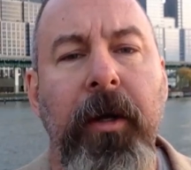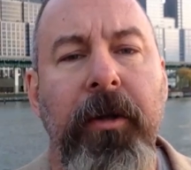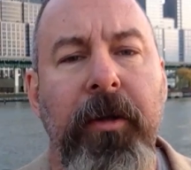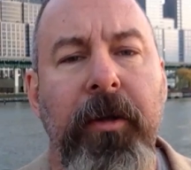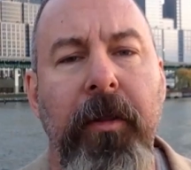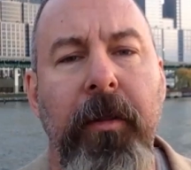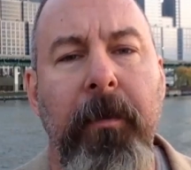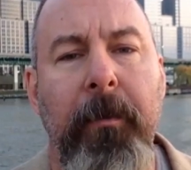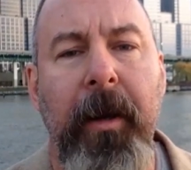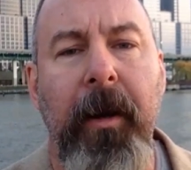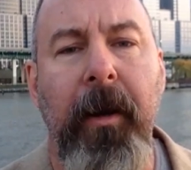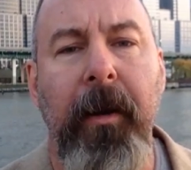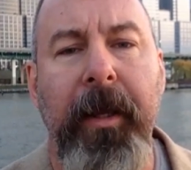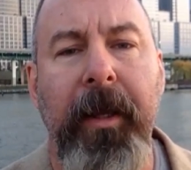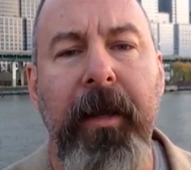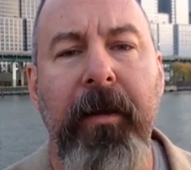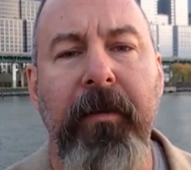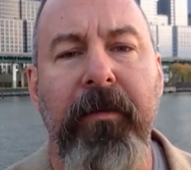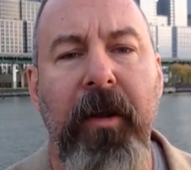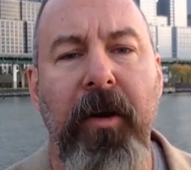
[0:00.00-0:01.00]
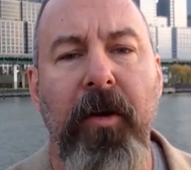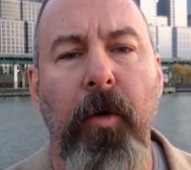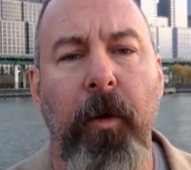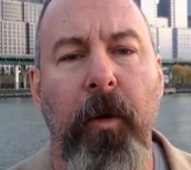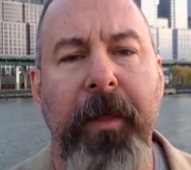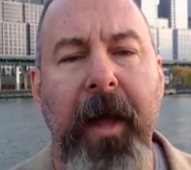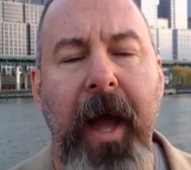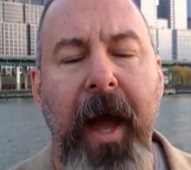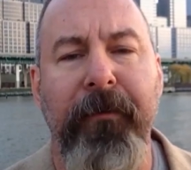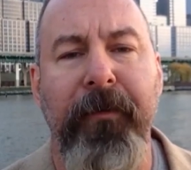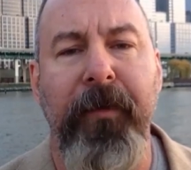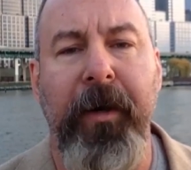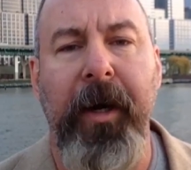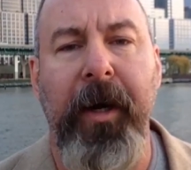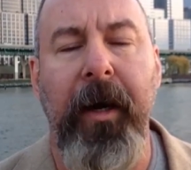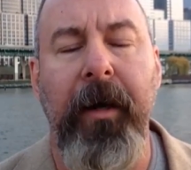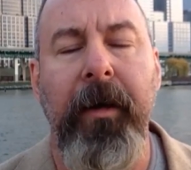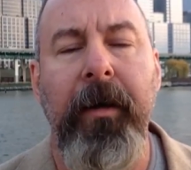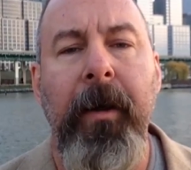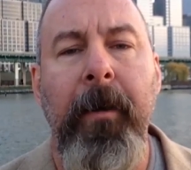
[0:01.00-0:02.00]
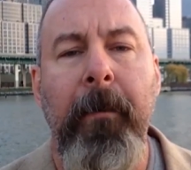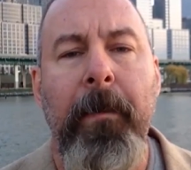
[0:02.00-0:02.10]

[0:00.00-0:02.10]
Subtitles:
to the Middle East and North Africa,